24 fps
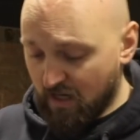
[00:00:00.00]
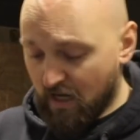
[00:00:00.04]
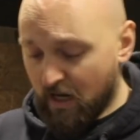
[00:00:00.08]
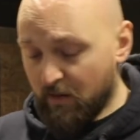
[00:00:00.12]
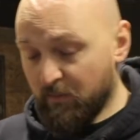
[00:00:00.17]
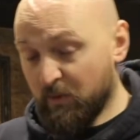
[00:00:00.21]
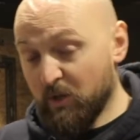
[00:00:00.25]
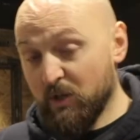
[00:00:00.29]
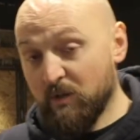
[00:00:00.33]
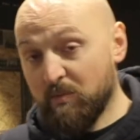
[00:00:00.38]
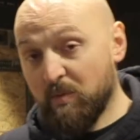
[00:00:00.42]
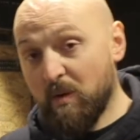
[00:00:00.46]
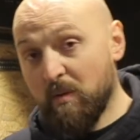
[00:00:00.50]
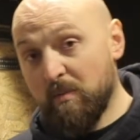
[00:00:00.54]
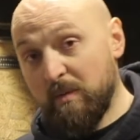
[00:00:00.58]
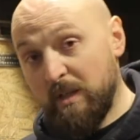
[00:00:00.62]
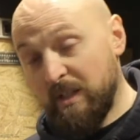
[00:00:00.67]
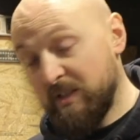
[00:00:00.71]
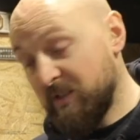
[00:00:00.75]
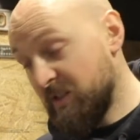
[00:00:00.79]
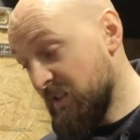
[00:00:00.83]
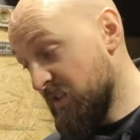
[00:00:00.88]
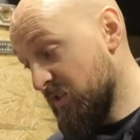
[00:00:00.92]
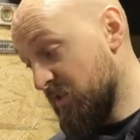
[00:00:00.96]
I'm going to
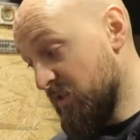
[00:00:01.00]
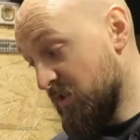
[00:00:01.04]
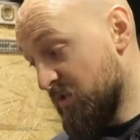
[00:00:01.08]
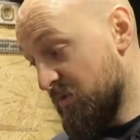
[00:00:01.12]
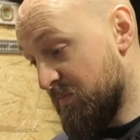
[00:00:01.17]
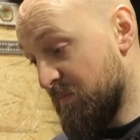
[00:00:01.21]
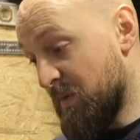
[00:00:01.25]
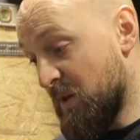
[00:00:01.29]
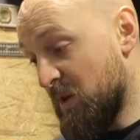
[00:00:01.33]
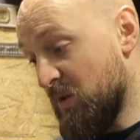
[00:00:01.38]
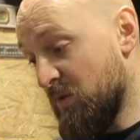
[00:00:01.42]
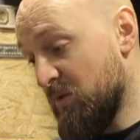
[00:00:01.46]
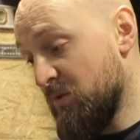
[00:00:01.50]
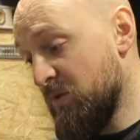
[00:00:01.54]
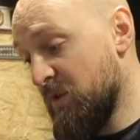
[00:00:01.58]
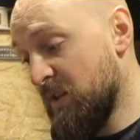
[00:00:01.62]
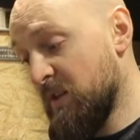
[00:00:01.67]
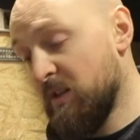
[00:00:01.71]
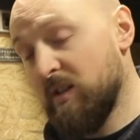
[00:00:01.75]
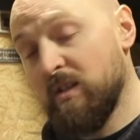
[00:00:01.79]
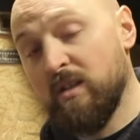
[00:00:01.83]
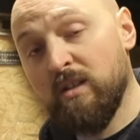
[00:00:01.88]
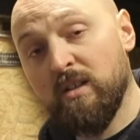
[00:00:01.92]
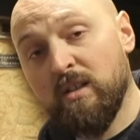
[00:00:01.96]
probably still use
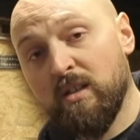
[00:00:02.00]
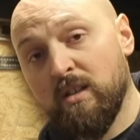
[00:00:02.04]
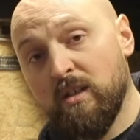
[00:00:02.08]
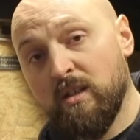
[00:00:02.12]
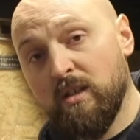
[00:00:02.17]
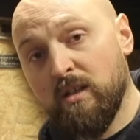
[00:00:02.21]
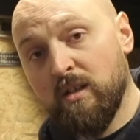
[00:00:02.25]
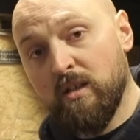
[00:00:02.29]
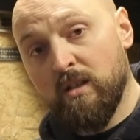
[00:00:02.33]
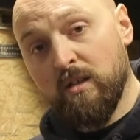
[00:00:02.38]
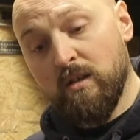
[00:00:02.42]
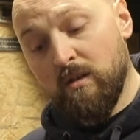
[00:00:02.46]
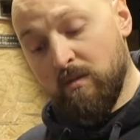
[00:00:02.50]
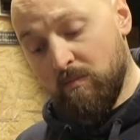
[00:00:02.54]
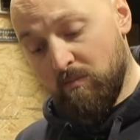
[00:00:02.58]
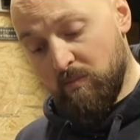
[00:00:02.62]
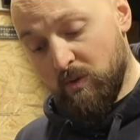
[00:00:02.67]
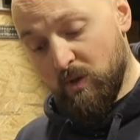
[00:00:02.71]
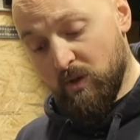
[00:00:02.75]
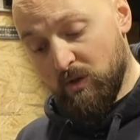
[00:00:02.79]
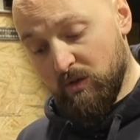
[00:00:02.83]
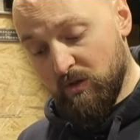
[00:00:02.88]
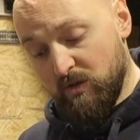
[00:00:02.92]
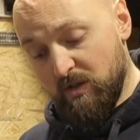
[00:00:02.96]
both,
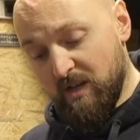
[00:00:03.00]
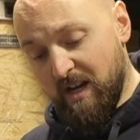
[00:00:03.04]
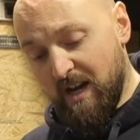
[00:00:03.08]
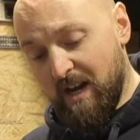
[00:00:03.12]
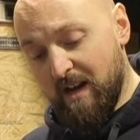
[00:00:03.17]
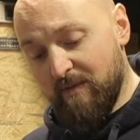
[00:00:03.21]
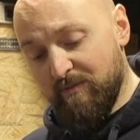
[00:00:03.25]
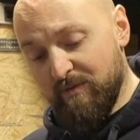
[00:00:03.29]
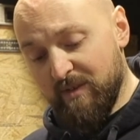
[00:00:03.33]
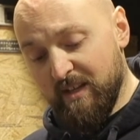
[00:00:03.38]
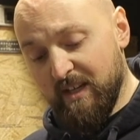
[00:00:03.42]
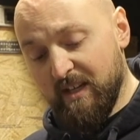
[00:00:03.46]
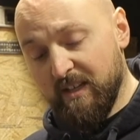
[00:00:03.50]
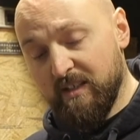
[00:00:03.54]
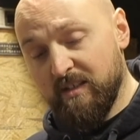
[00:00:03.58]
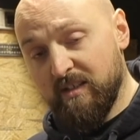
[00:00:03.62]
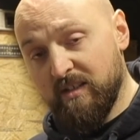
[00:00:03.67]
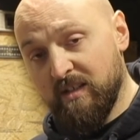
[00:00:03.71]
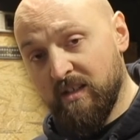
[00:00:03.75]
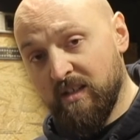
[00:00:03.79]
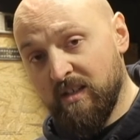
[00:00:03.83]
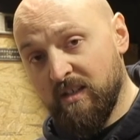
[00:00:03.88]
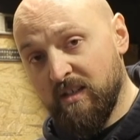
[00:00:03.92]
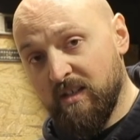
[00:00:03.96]
but to have
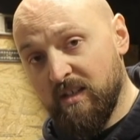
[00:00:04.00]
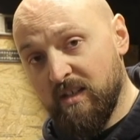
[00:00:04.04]
this